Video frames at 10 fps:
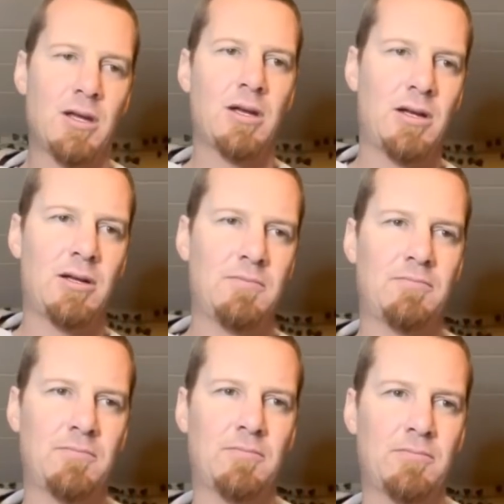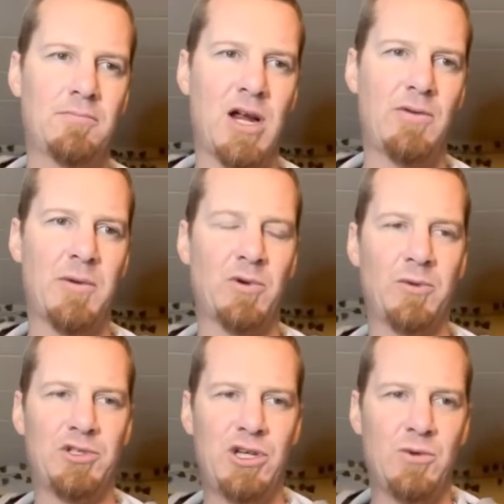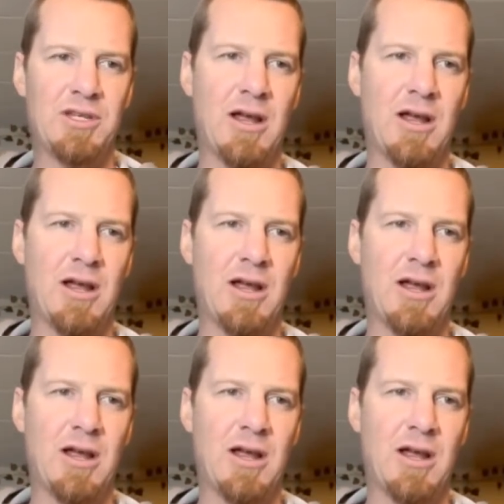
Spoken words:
I remember when she was